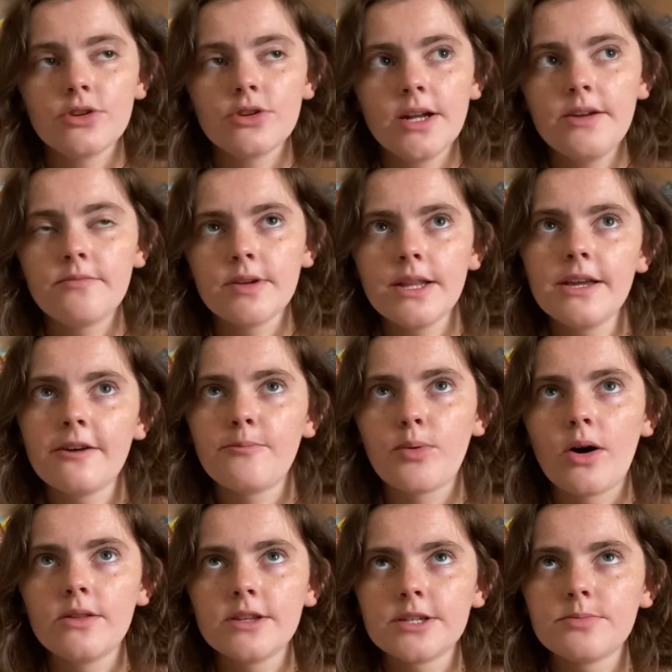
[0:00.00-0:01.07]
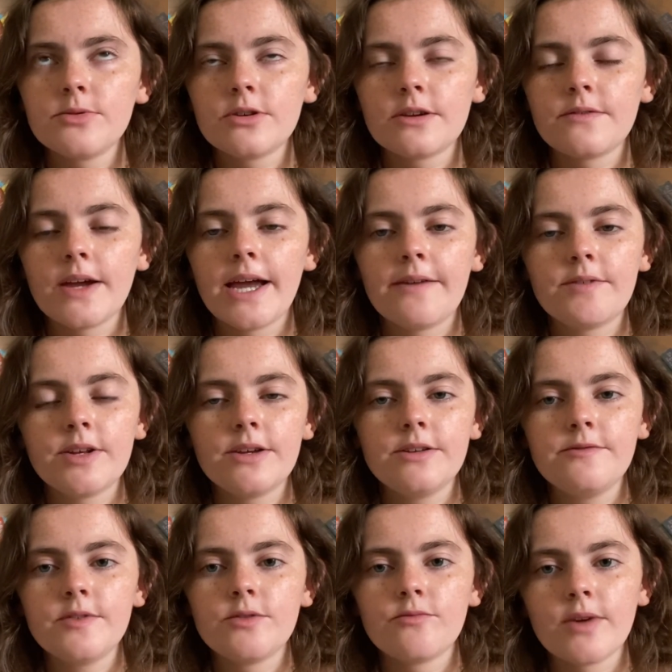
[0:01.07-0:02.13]
really have bought this book if I haven't
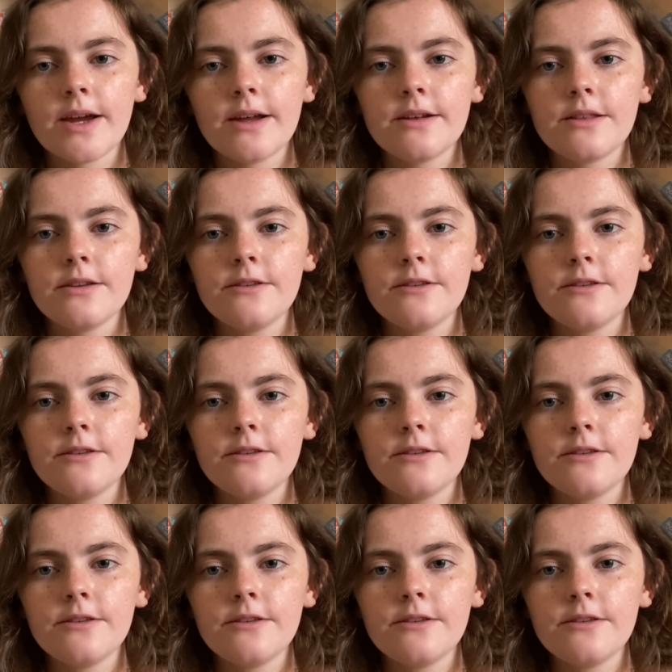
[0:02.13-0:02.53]
even read the